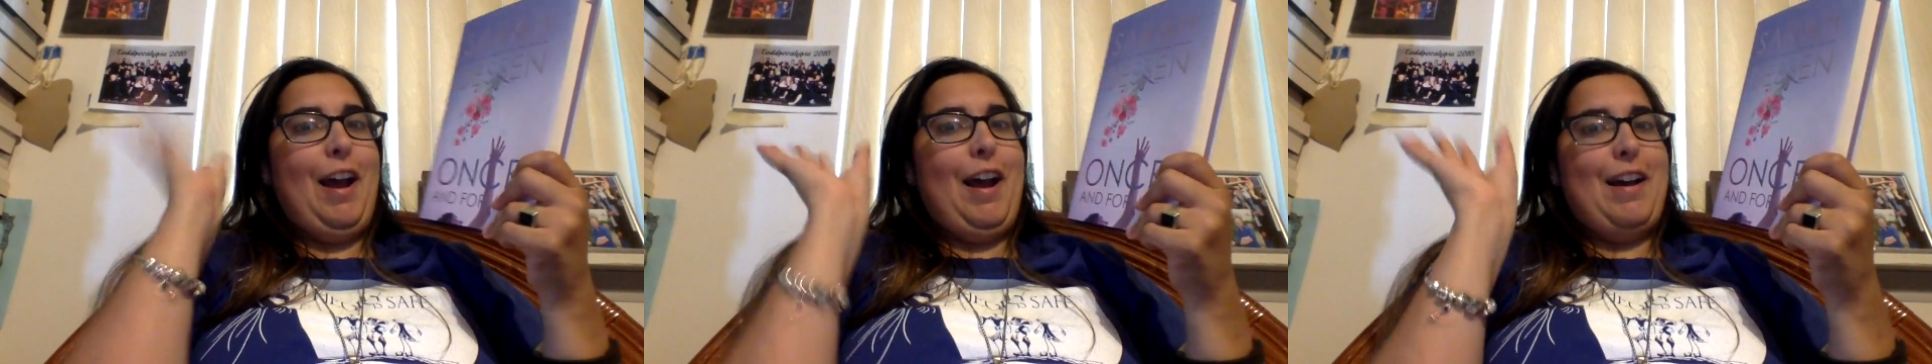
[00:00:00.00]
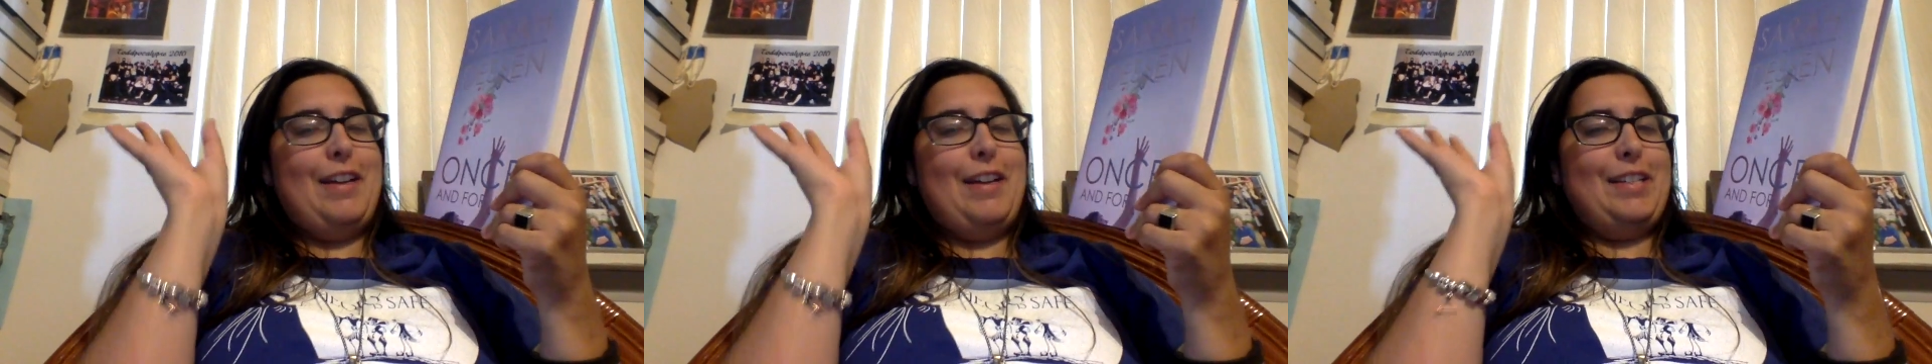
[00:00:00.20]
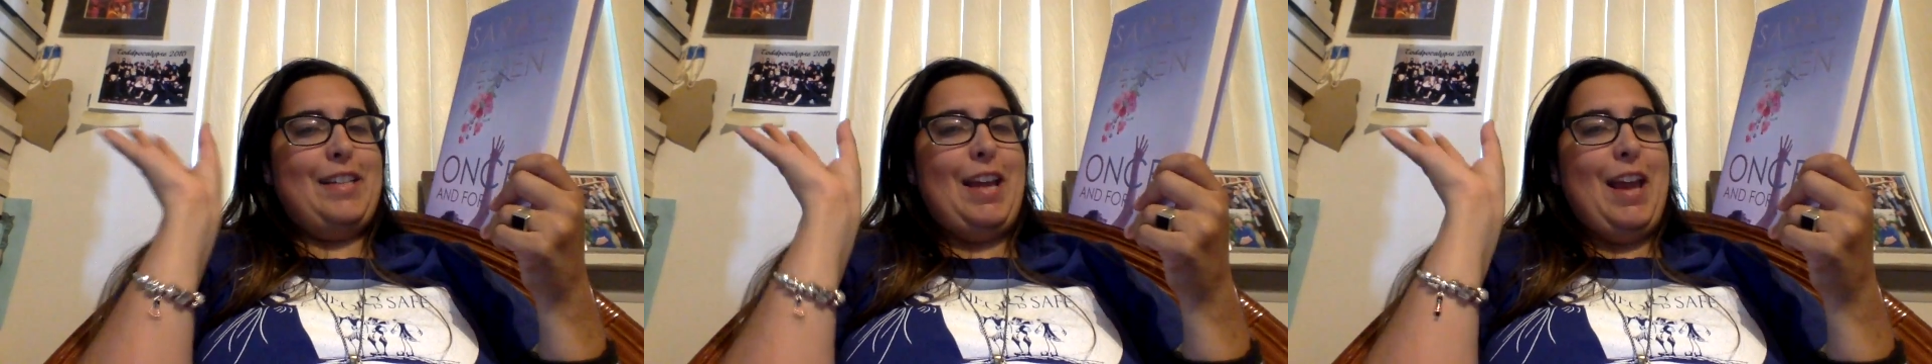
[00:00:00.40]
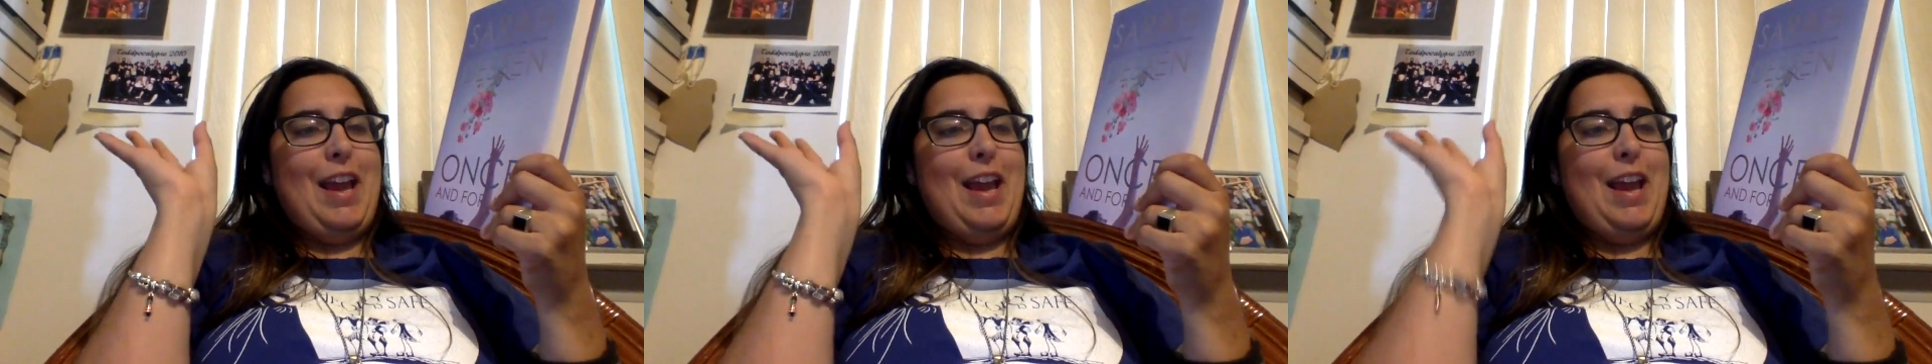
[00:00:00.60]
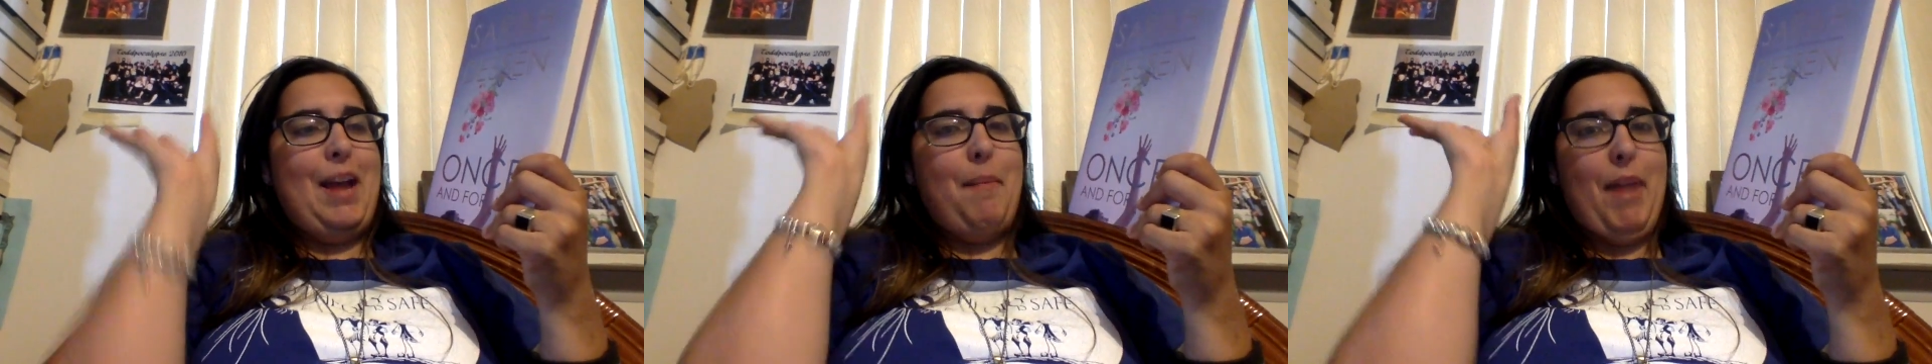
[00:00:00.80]
as
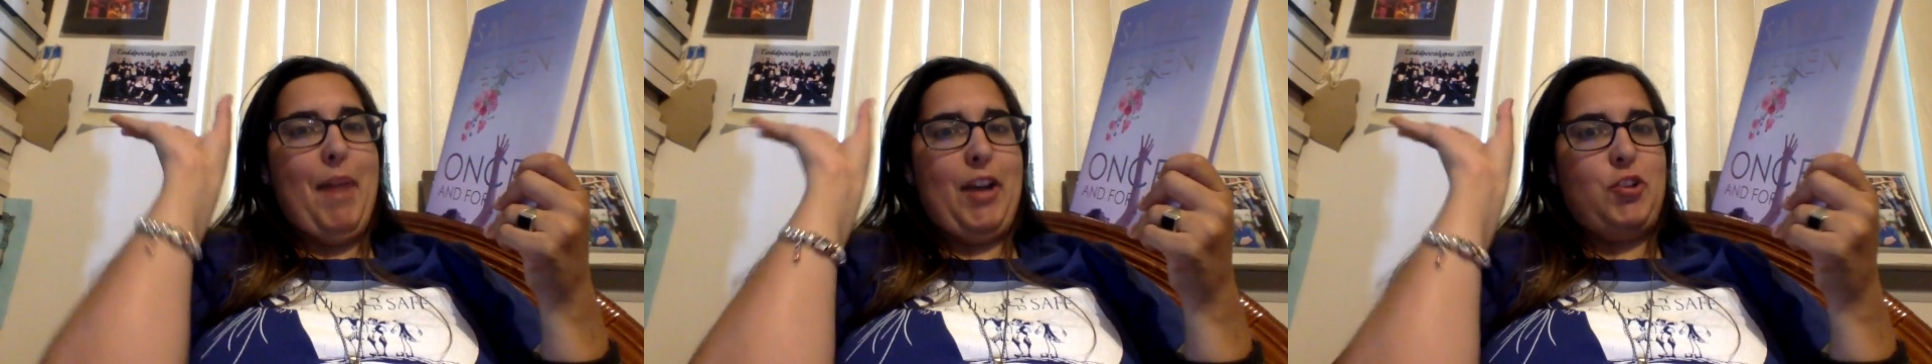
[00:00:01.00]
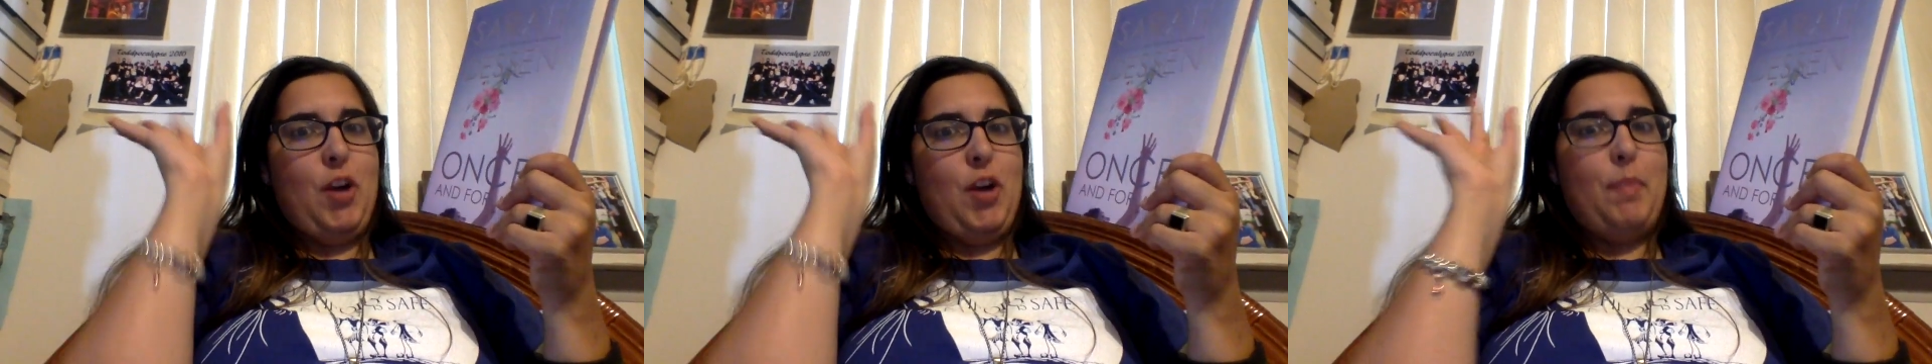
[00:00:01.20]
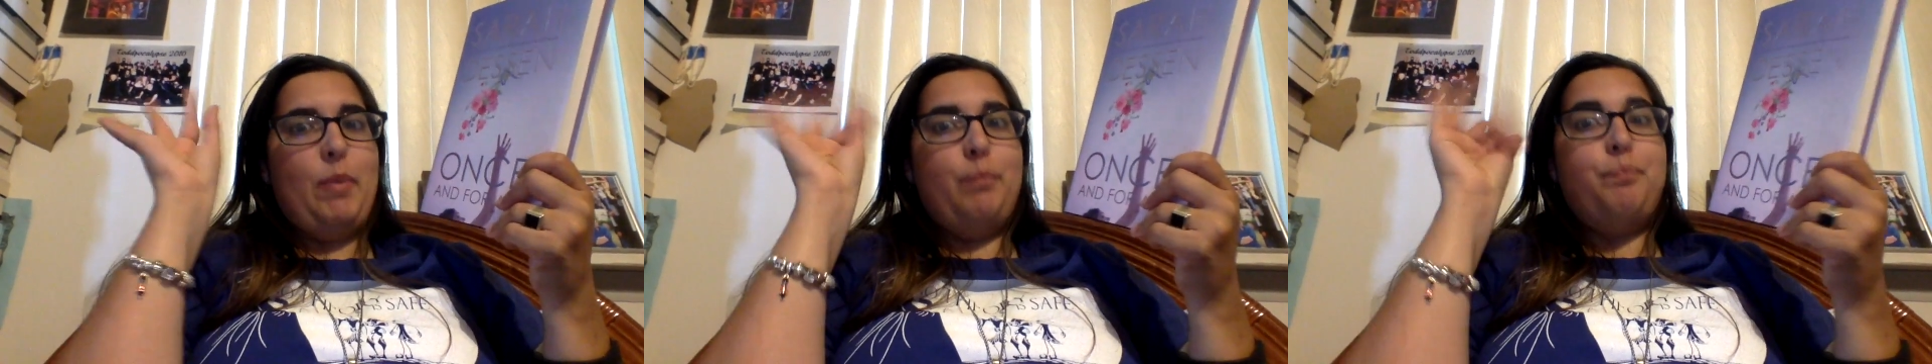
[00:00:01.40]
a backdrop.